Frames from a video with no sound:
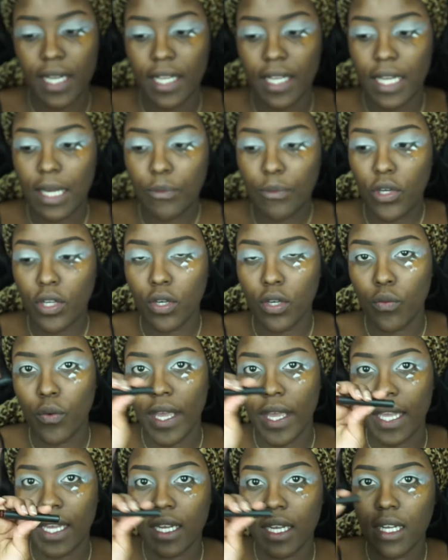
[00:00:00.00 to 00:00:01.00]
and I'm gonna
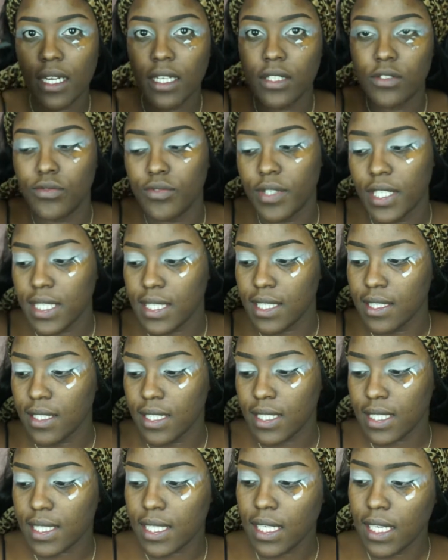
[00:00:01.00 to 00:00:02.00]
wear a dress in
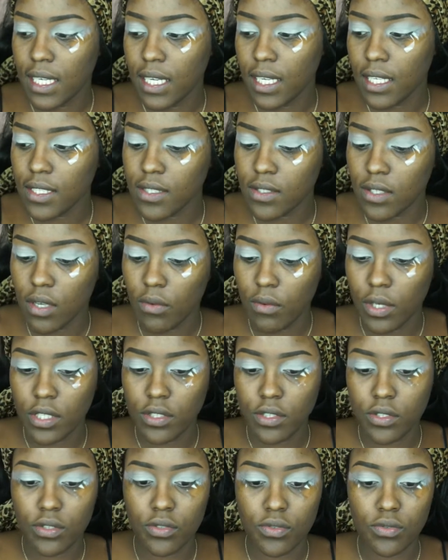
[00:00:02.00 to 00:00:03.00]
this color, so I wanted
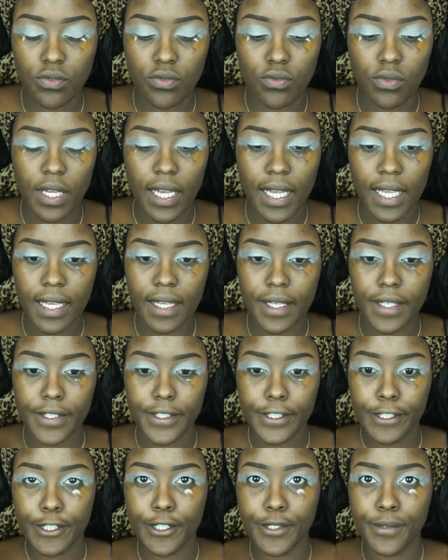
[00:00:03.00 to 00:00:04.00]
to do like
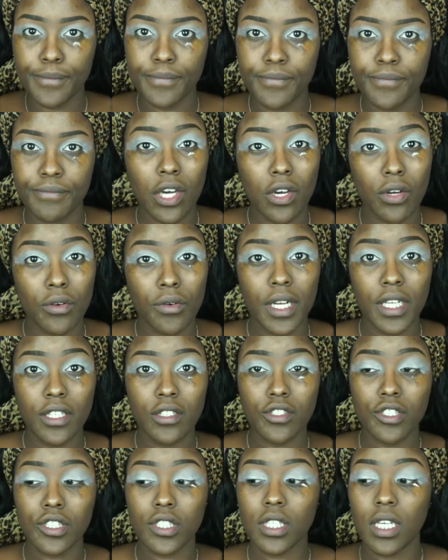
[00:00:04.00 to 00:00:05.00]

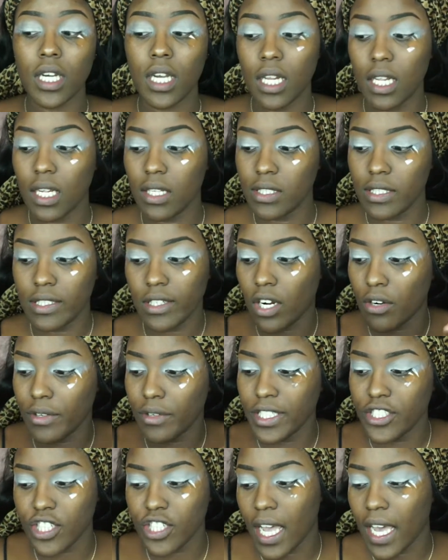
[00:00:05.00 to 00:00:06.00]
orange color,
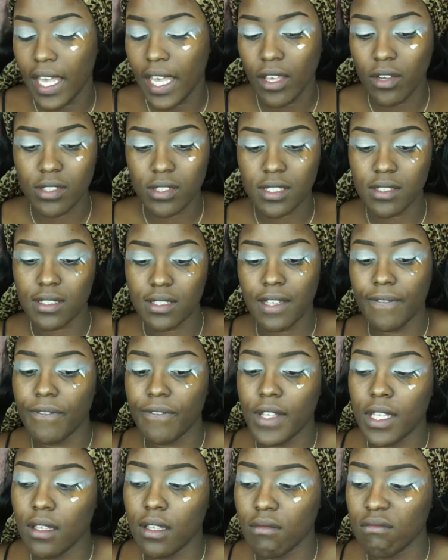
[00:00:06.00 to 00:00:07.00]
orange eye or
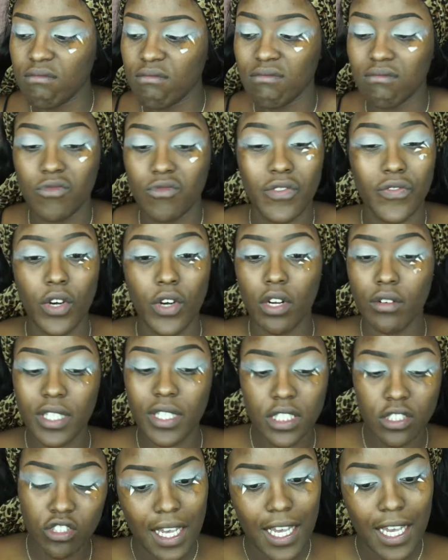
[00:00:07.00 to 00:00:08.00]
something with
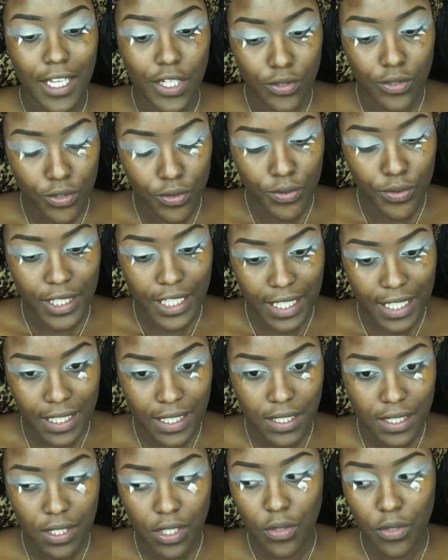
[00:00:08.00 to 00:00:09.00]
orange. I don't know
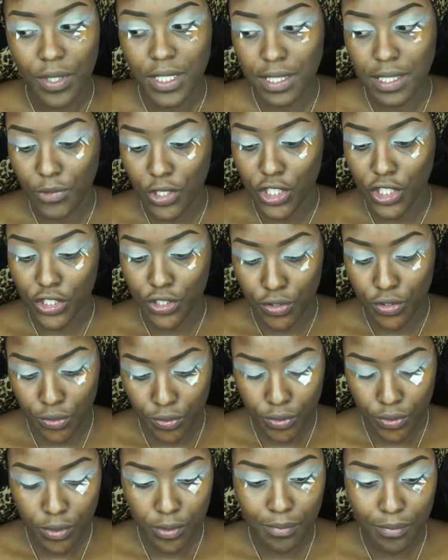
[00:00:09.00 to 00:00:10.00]
yet what I'm gonna
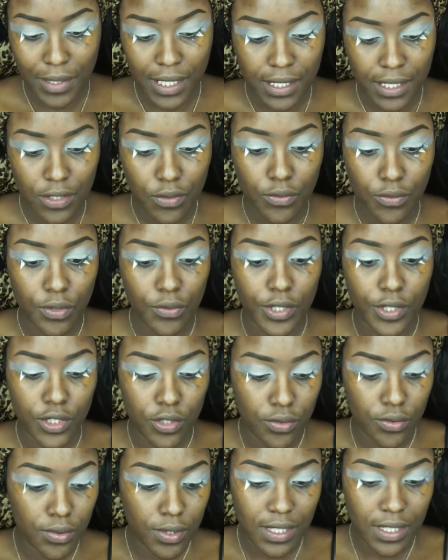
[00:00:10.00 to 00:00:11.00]
do, but we will
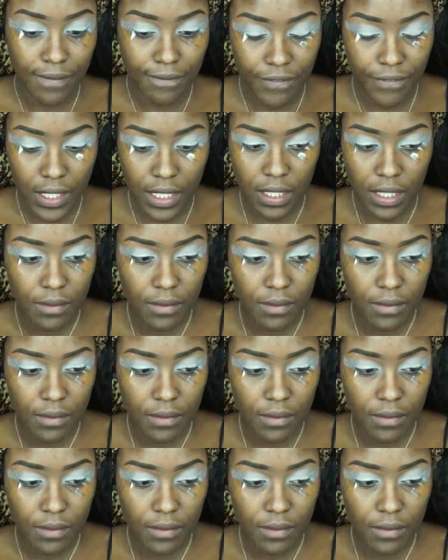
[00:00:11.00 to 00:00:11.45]
do something.